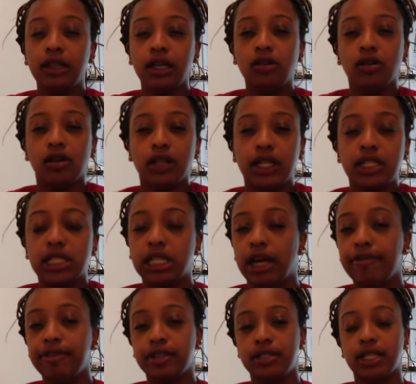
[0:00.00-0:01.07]
think all that's
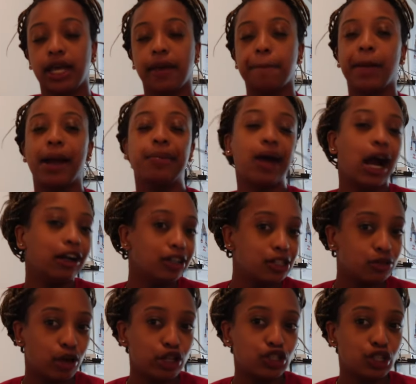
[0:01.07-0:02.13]
left is like my practice
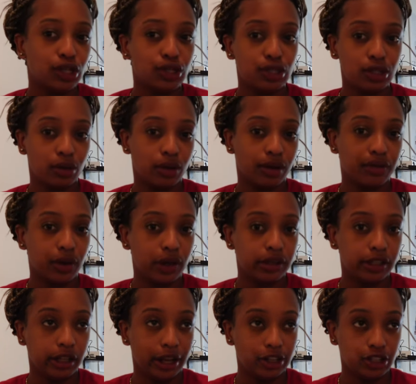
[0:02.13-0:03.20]
questions and reviewing the
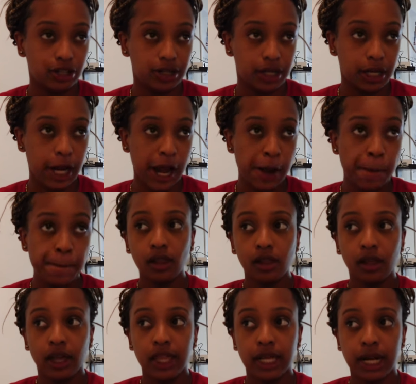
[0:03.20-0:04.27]
lecture today.
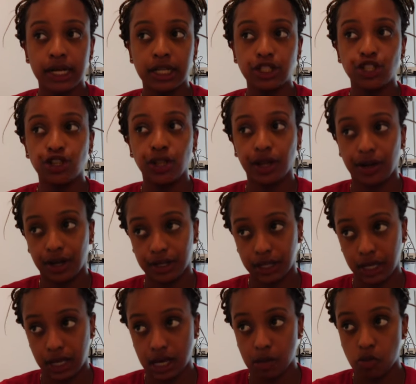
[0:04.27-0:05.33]
And then I need to do the
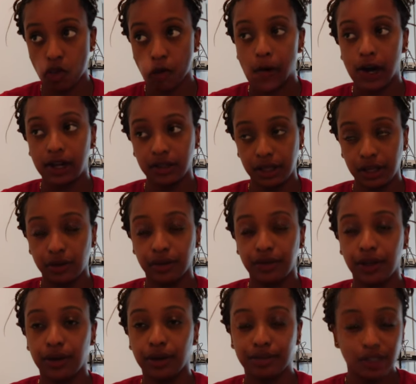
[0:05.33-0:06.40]
Anki
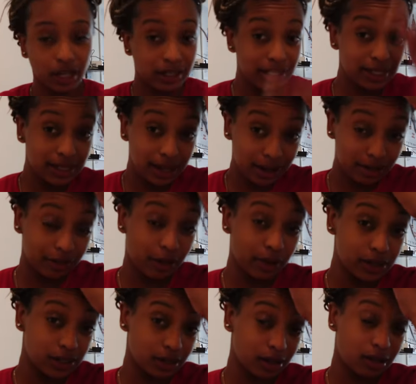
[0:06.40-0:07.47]
review. I'm trying to decide if I want
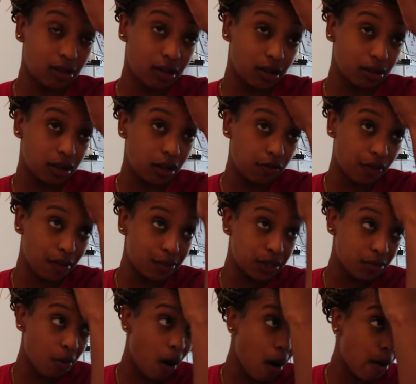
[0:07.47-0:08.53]
to start the Anki from
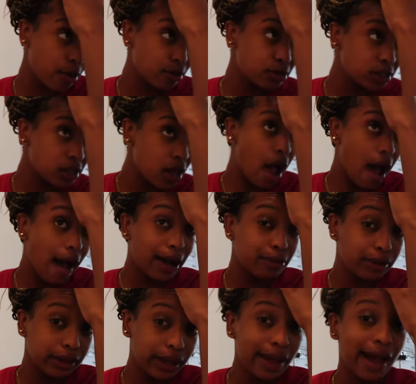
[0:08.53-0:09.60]
tomorrow's. I
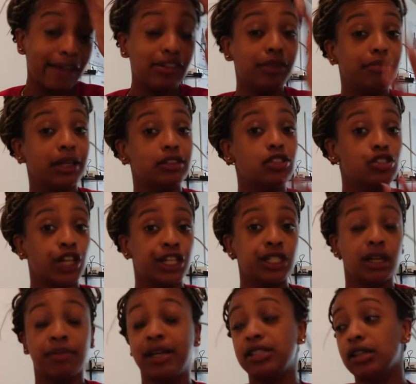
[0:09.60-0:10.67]
really haven't been
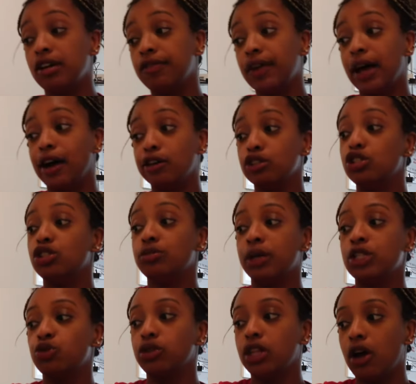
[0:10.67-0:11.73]
stressing myself out too
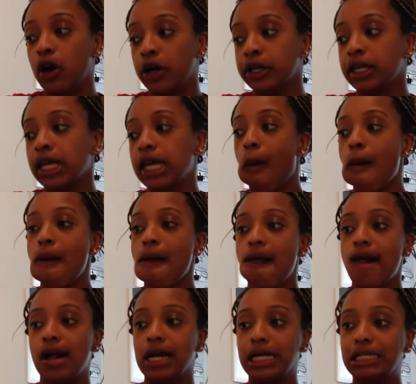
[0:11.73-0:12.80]
much with the Anki.
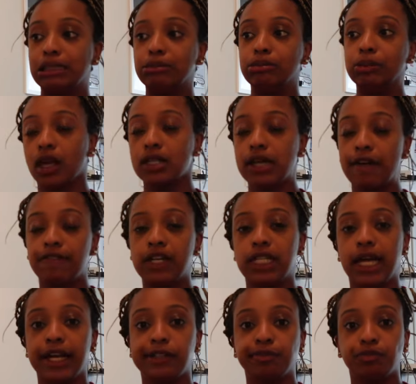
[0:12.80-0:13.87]
Because I feel
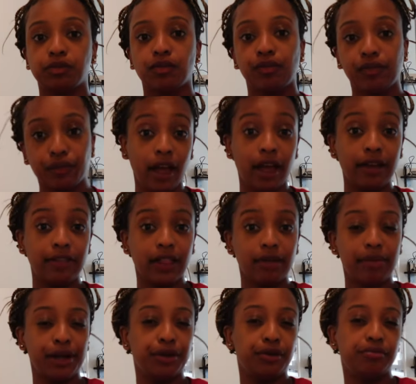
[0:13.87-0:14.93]
like
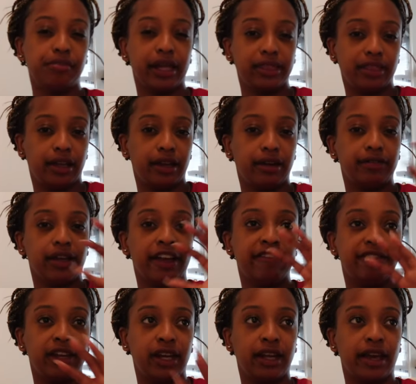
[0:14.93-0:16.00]
my new method of like
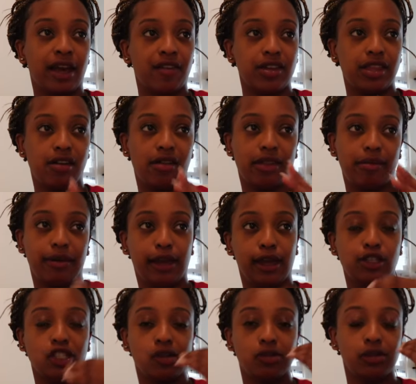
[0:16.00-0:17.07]
fitting everything on the
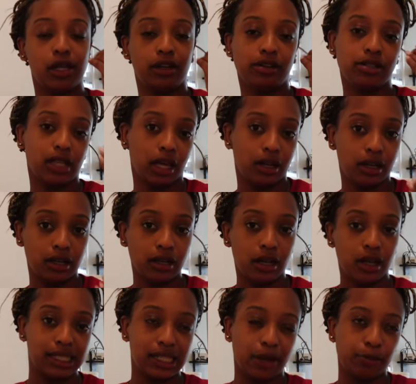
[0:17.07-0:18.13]
page helps me understand it
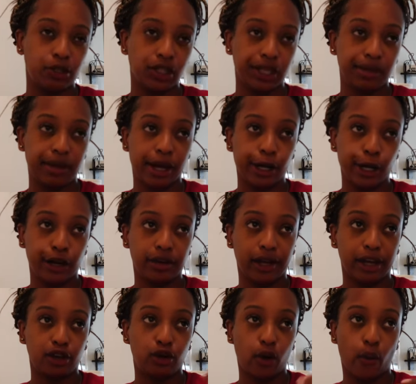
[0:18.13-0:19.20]
conceptually better, and
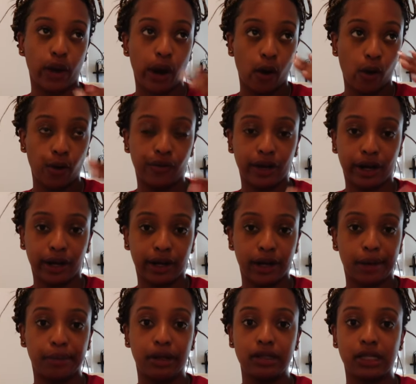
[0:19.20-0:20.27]
like going over it a
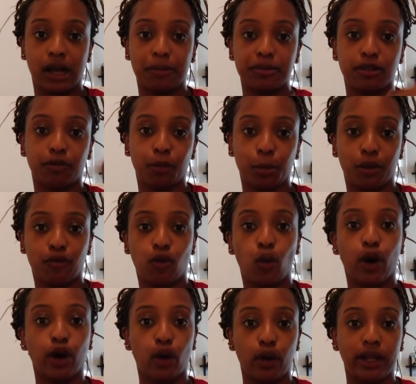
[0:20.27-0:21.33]
couple of times
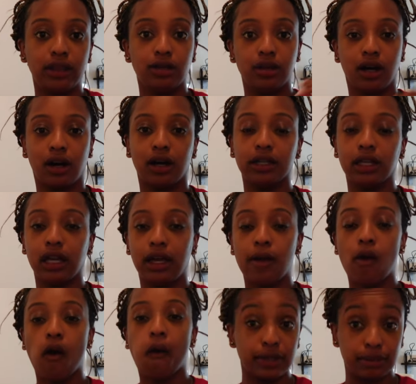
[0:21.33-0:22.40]
before going through the
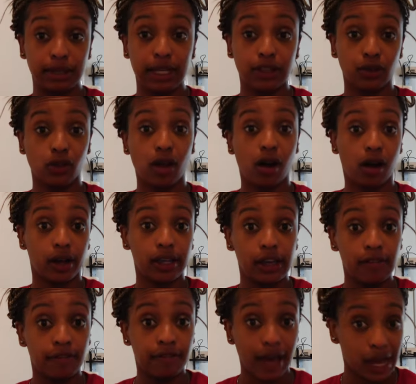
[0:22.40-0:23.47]
Anki helps me get through the Anki
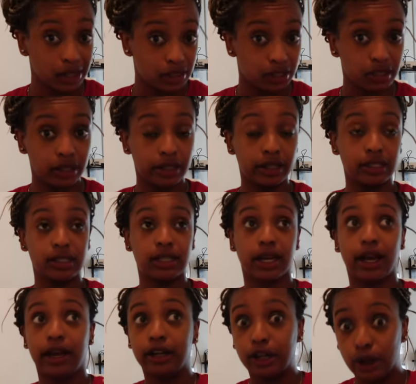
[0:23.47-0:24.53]
faster, because it's like
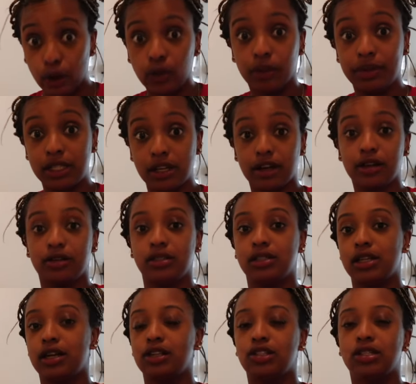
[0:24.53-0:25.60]
I know the material
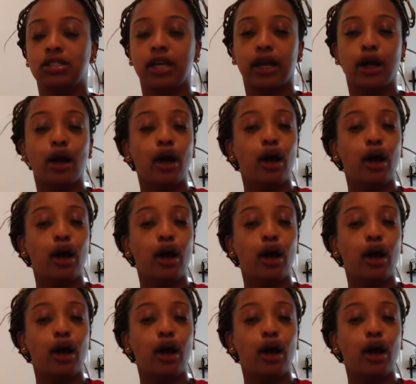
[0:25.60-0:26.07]
instead of just like